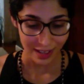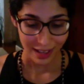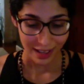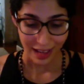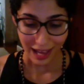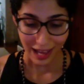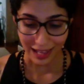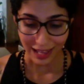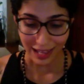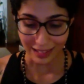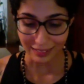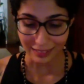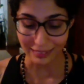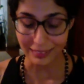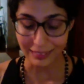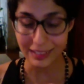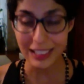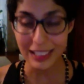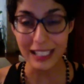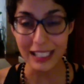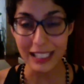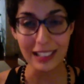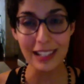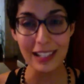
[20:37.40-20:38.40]
and
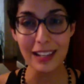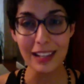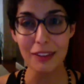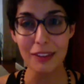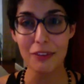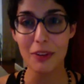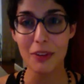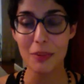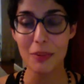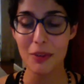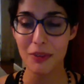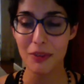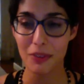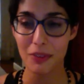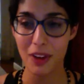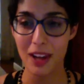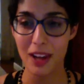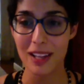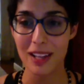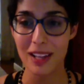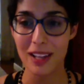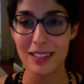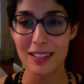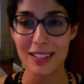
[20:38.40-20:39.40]
leading from the
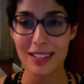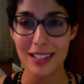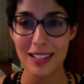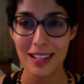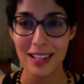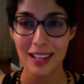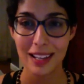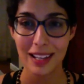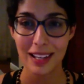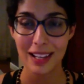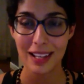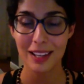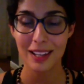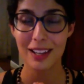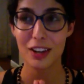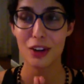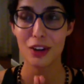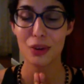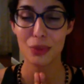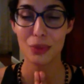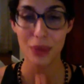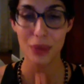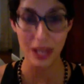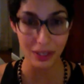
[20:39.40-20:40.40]
front in
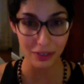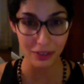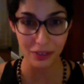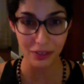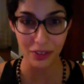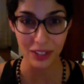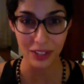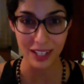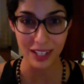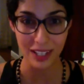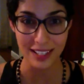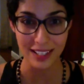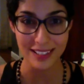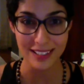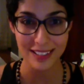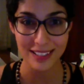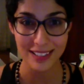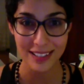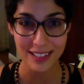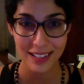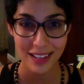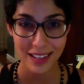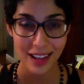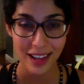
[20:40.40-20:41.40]

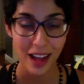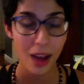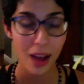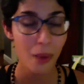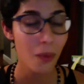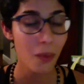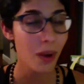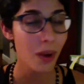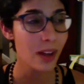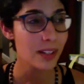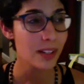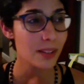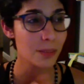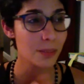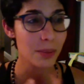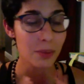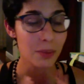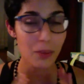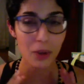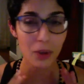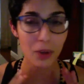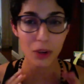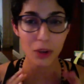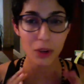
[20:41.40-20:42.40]
gratefulness. I want to be
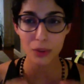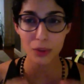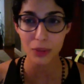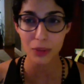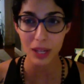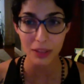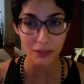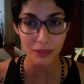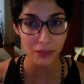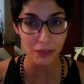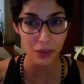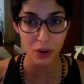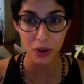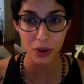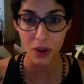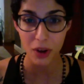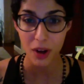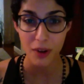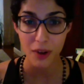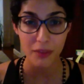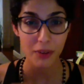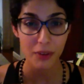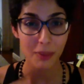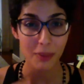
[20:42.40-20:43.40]
more grateful
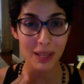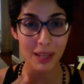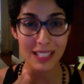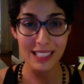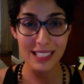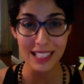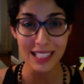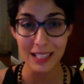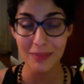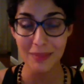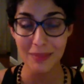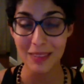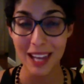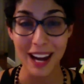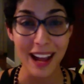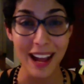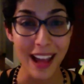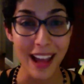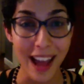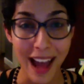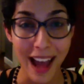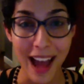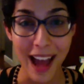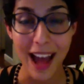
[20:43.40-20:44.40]
for my team that I
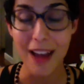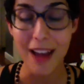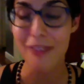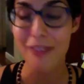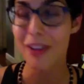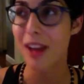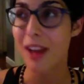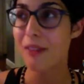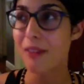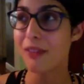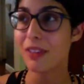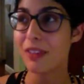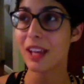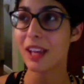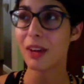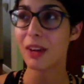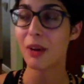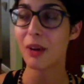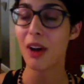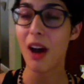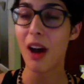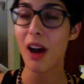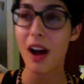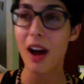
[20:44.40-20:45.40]
have. I feel like
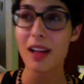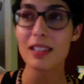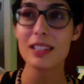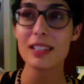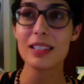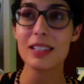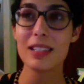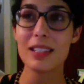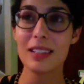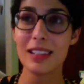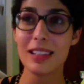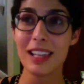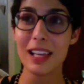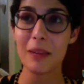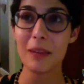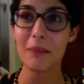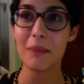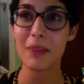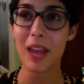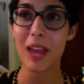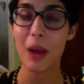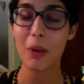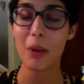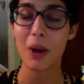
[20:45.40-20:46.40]
constantly
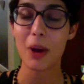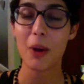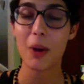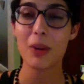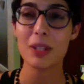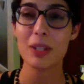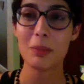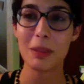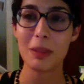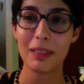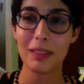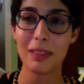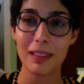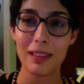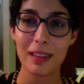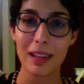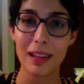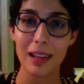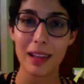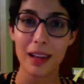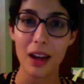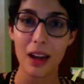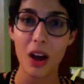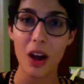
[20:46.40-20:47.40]
I would always be
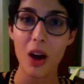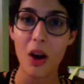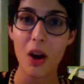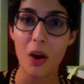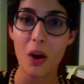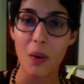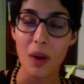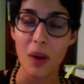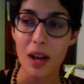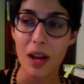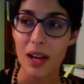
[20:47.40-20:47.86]
thinking, oh,